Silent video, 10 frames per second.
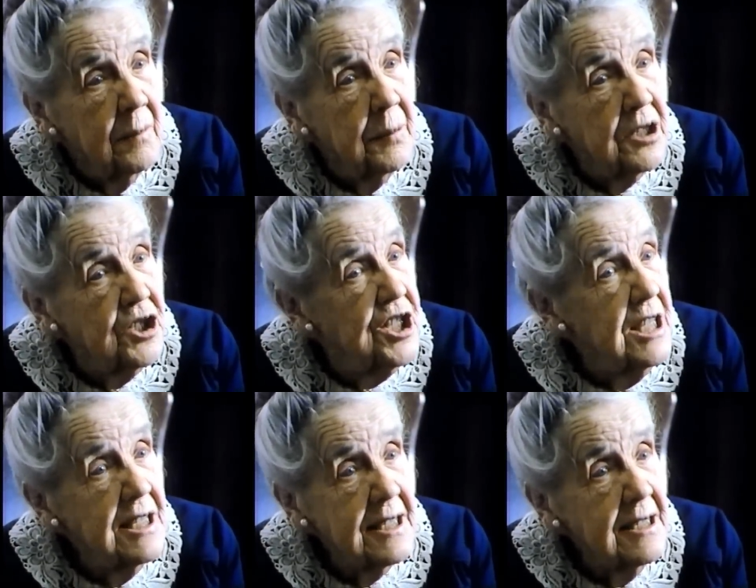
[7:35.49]
But
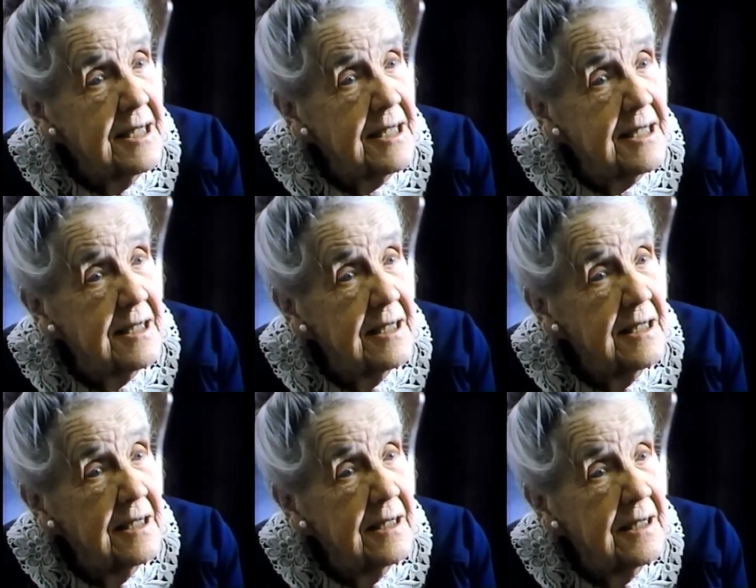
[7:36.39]
Jesus
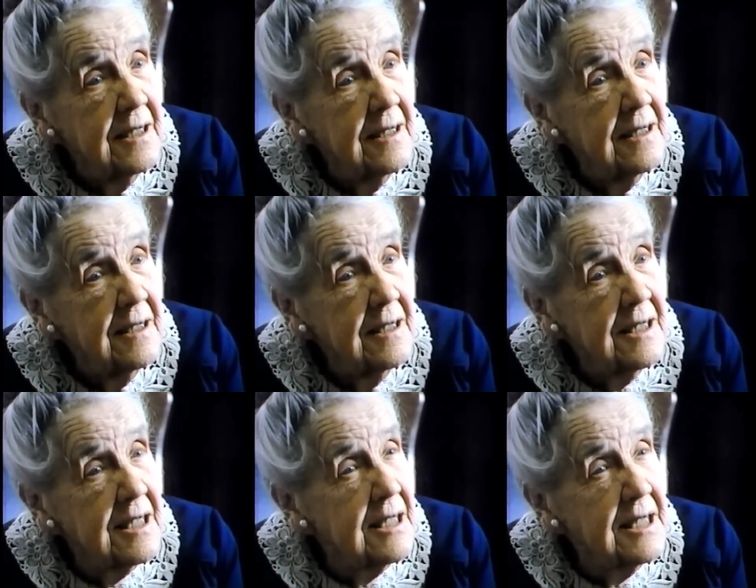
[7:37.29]
is
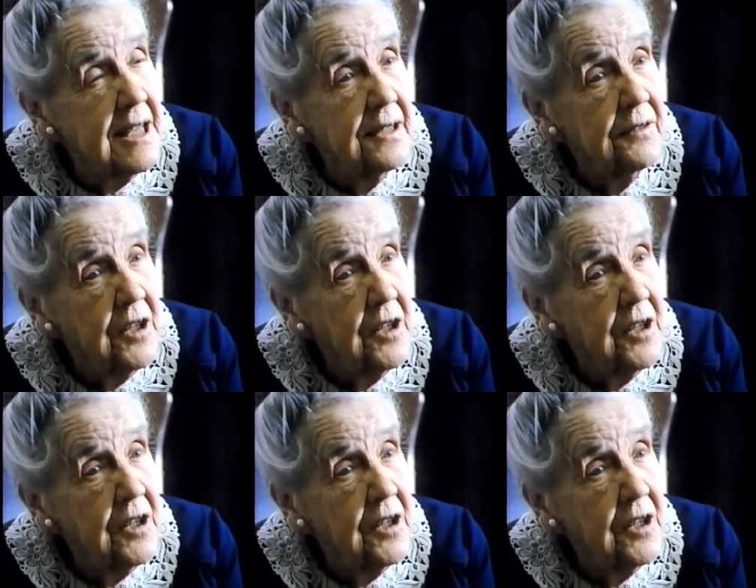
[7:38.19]
the Son of